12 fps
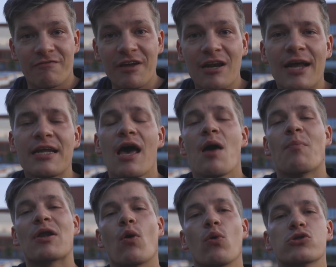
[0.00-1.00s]
in Finland,
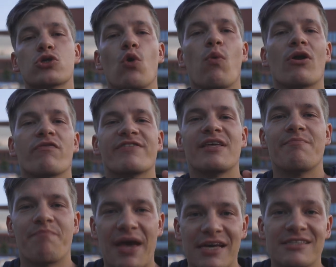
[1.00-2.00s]
but also one of the
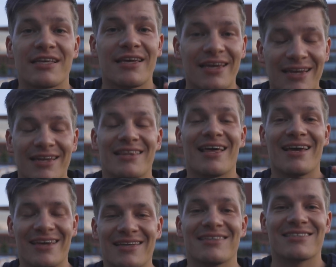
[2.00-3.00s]
best in the
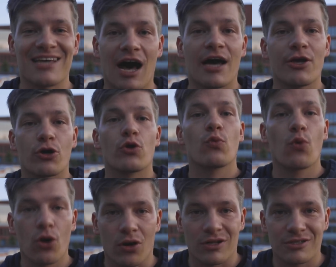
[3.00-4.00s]
entire
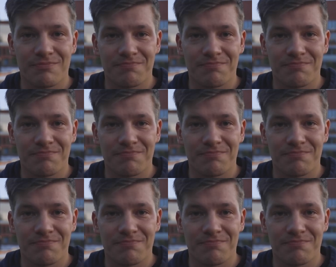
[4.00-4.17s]
world.